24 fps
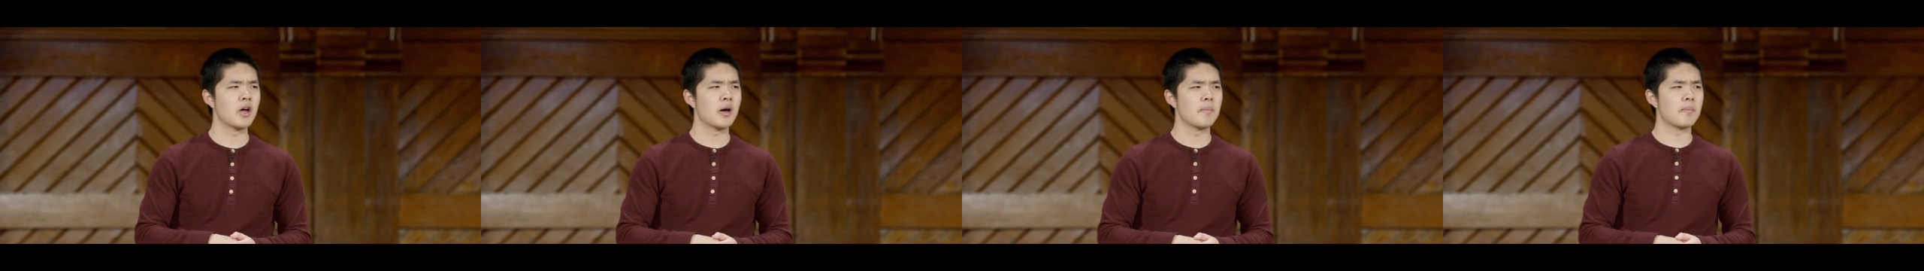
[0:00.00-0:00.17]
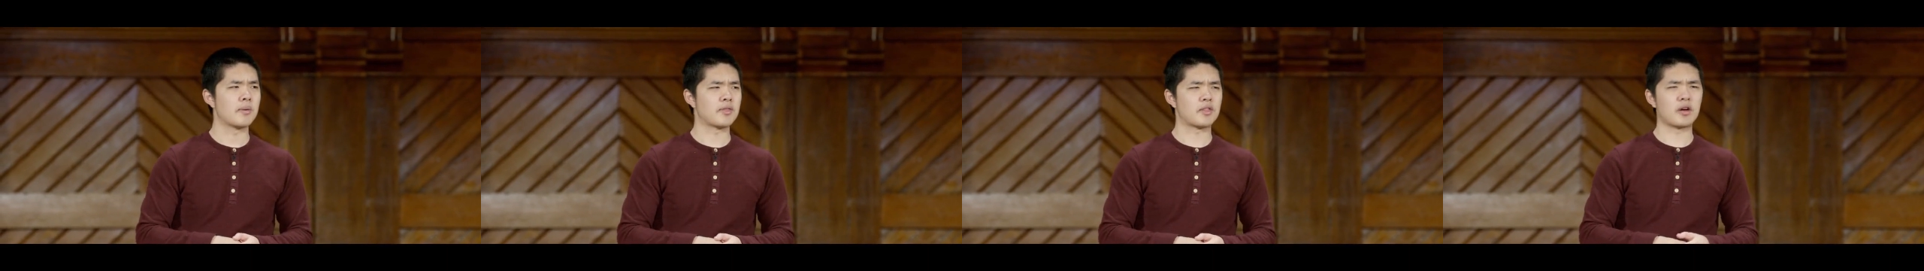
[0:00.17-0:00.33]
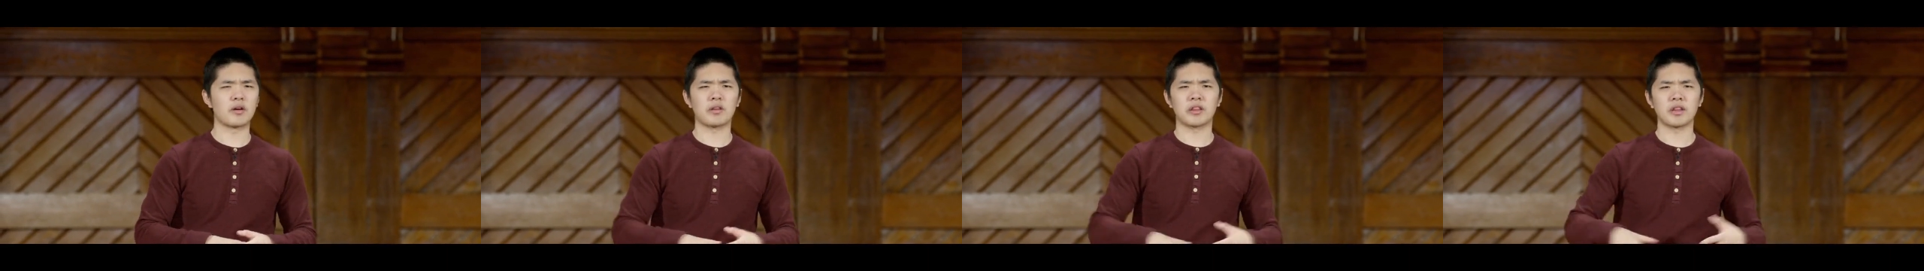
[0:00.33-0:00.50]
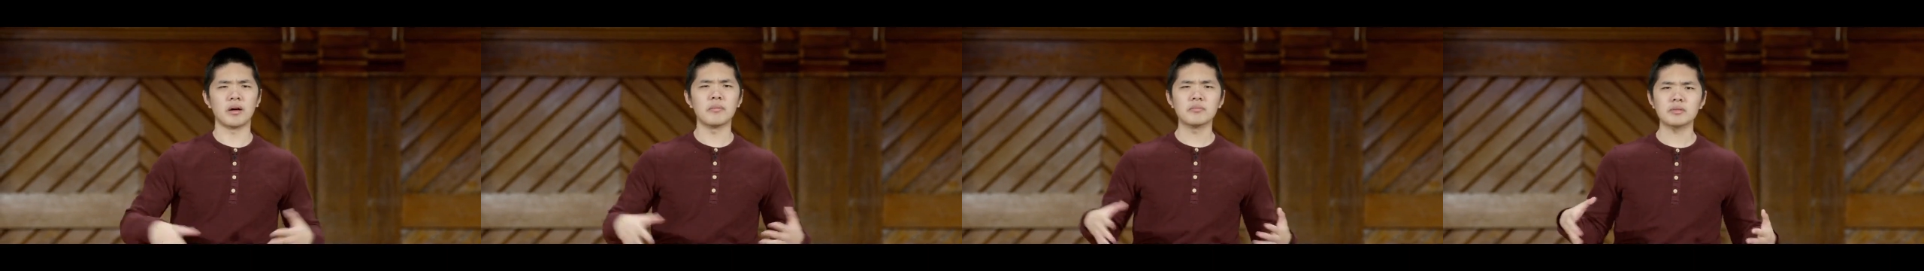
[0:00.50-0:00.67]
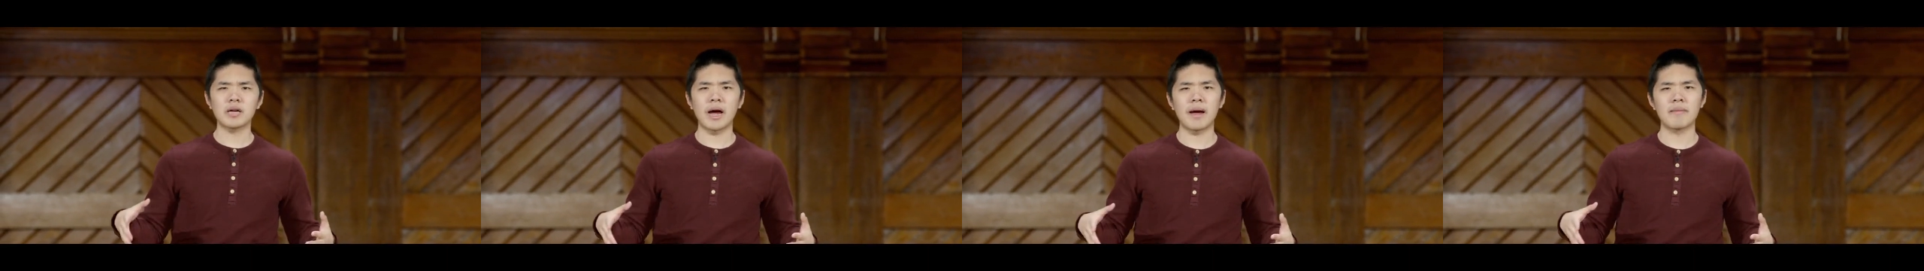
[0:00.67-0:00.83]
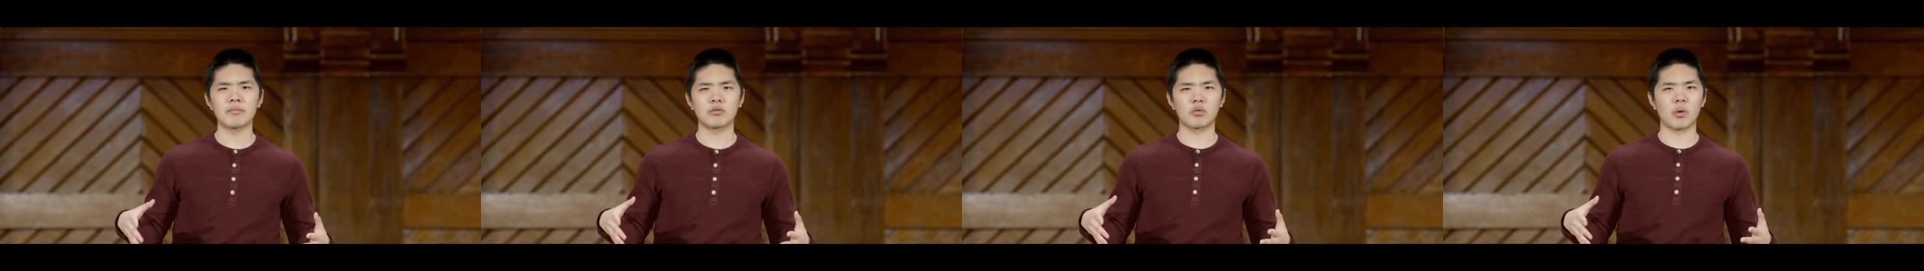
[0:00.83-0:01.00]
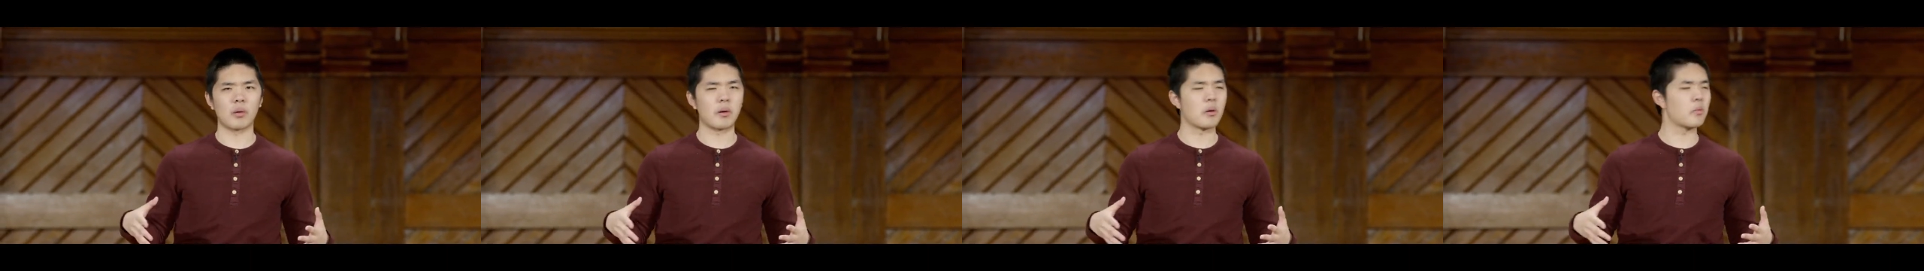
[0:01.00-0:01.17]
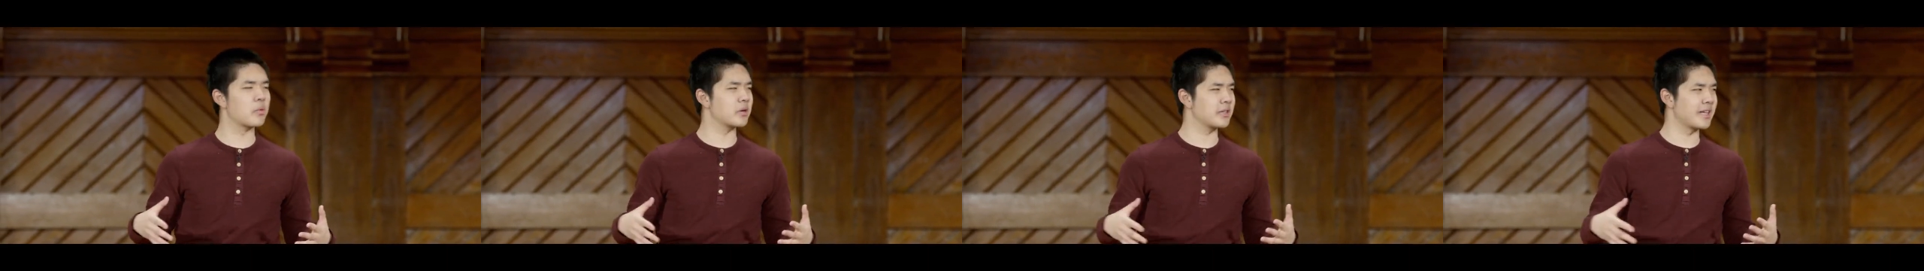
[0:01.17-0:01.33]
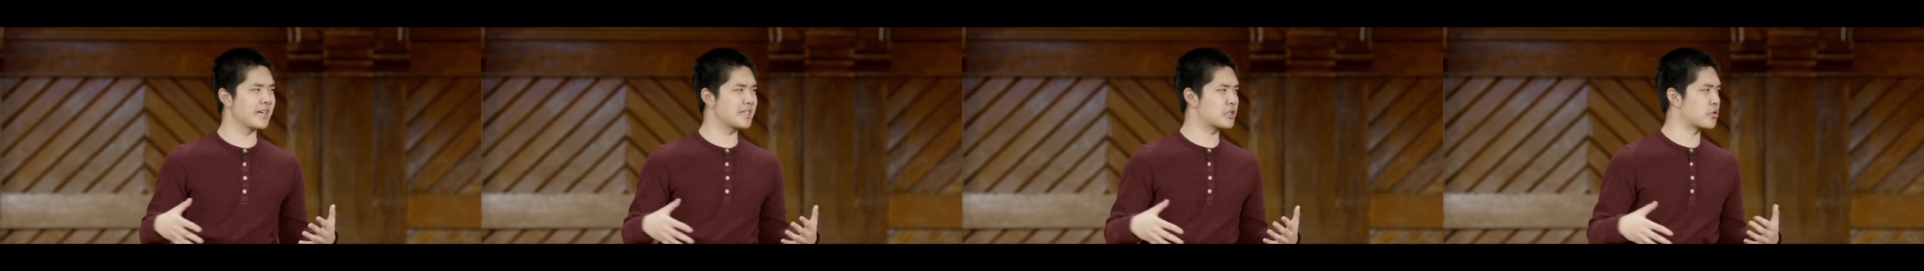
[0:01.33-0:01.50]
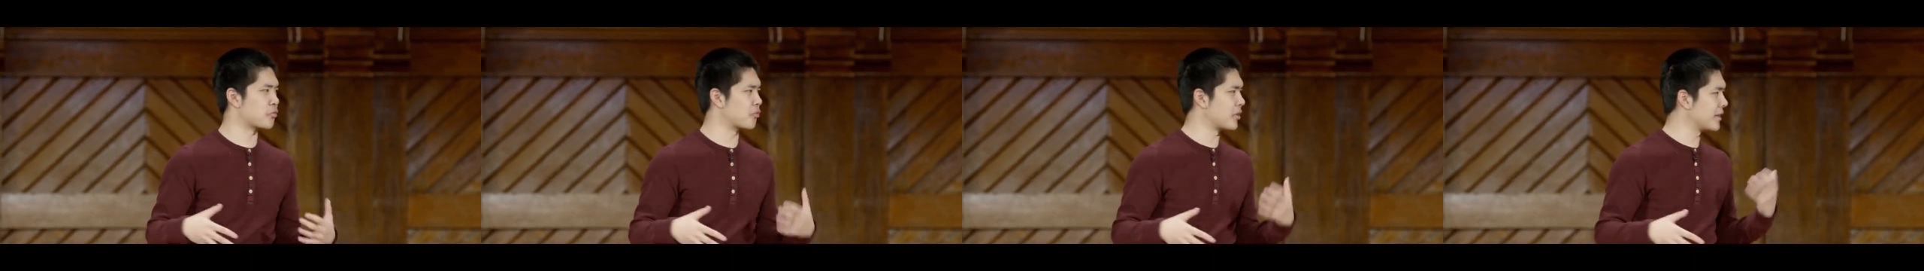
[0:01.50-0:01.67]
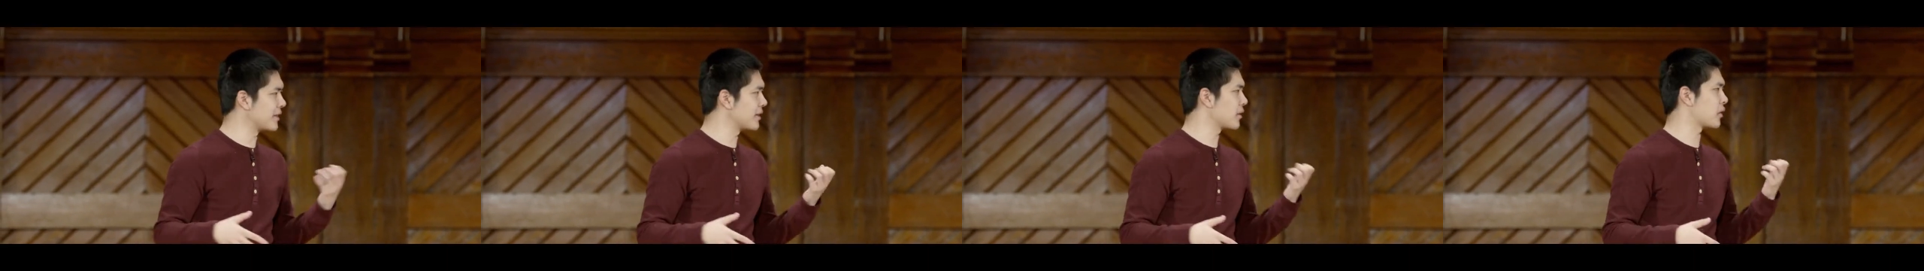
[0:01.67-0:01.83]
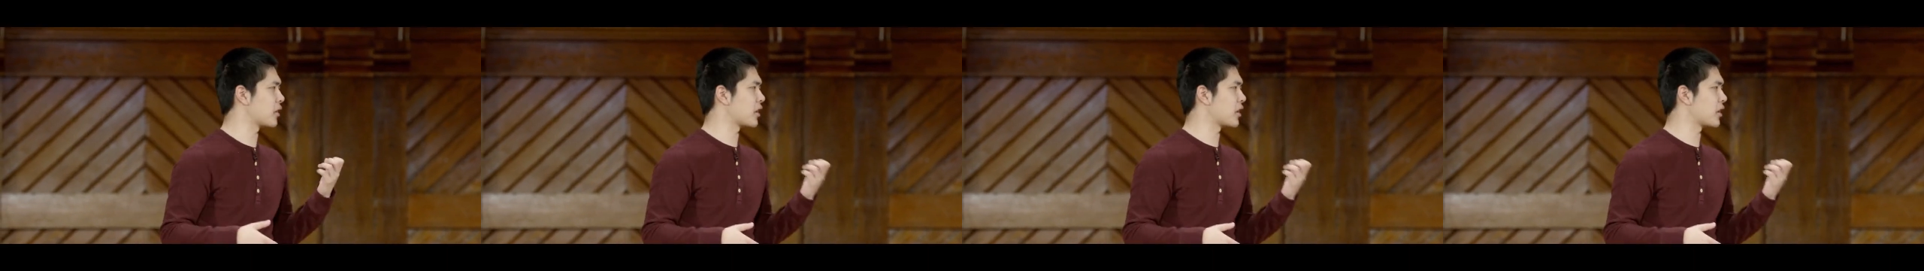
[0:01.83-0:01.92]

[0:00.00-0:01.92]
But there's some times where we would like to really